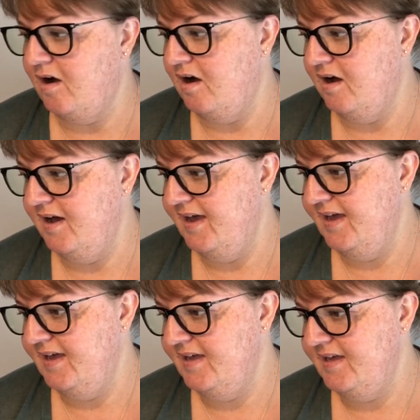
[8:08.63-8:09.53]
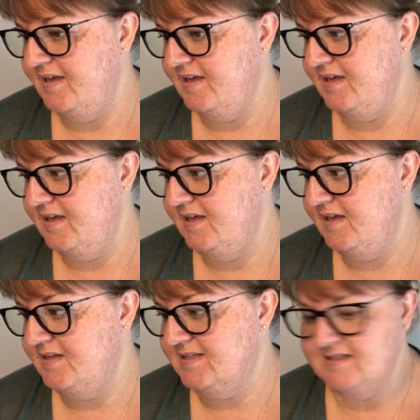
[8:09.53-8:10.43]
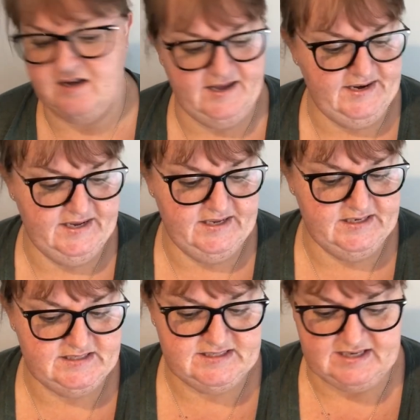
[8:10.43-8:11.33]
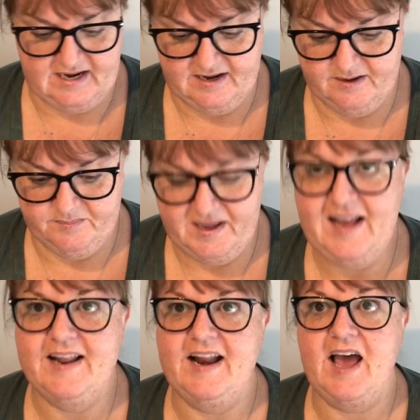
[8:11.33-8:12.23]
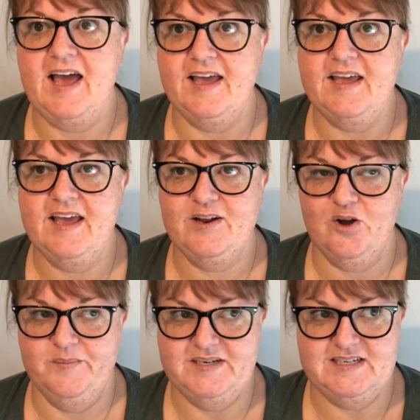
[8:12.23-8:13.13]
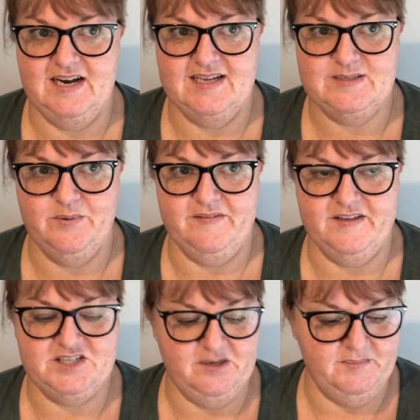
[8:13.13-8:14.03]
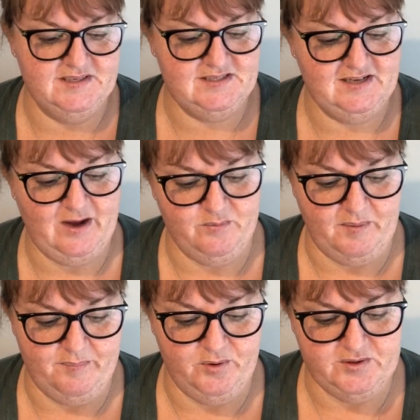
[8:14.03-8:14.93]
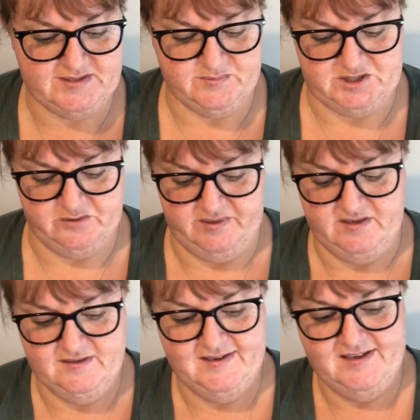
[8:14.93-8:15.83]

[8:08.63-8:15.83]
I decided, Helen A had commented last week that she missed how my birds were doing,